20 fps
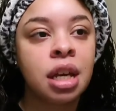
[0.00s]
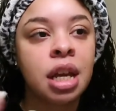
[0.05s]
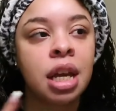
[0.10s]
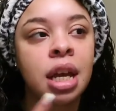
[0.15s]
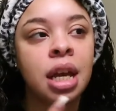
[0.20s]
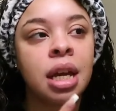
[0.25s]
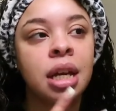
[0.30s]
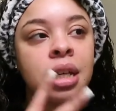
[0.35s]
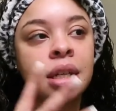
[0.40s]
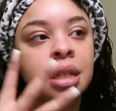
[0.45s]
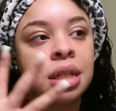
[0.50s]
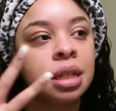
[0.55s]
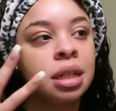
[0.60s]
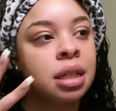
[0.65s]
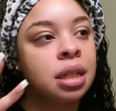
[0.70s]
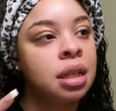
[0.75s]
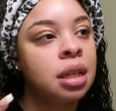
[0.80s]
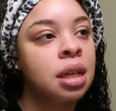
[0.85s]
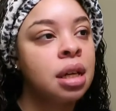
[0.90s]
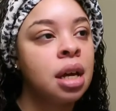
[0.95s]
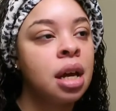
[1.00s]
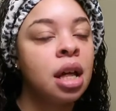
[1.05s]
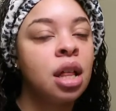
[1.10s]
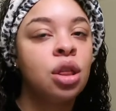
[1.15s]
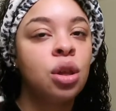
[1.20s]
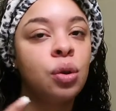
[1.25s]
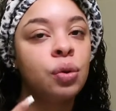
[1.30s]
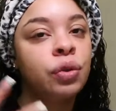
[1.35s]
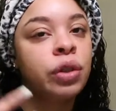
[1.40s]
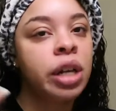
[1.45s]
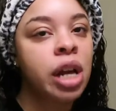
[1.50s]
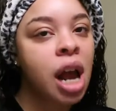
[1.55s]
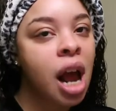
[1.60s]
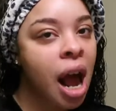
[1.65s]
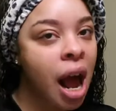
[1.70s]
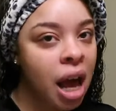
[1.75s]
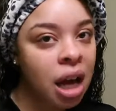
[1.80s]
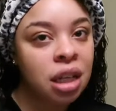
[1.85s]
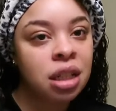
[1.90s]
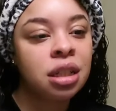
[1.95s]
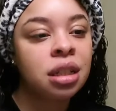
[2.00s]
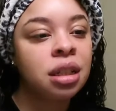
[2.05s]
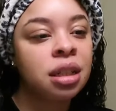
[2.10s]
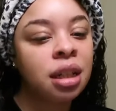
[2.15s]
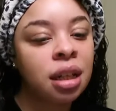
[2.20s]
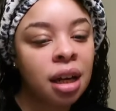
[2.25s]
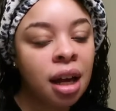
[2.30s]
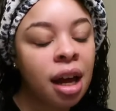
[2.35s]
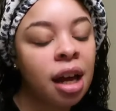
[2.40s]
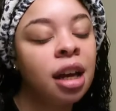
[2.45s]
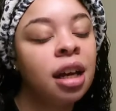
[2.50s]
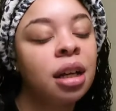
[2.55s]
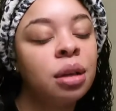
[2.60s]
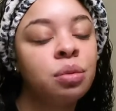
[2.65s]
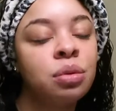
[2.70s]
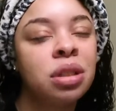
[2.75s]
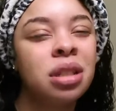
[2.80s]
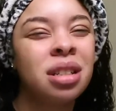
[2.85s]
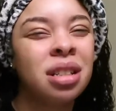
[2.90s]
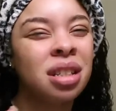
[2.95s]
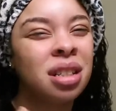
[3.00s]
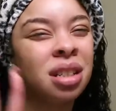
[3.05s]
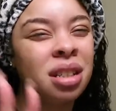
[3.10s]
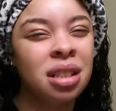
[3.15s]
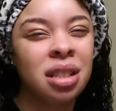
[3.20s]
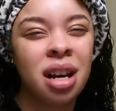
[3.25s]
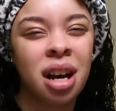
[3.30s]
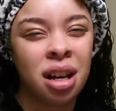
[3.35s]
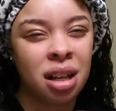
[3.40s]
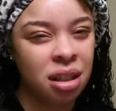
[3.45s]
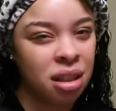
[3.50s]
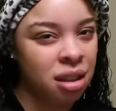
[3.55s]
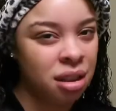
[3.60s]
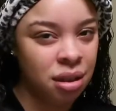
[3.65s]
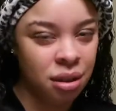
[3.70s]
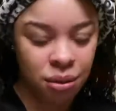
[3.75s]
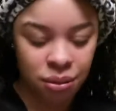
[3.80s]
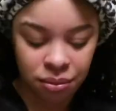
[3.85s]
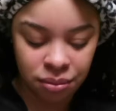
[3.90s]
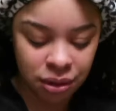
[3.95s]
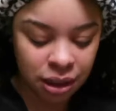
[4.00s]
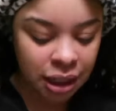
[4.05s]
and the reaction it had was just not cute.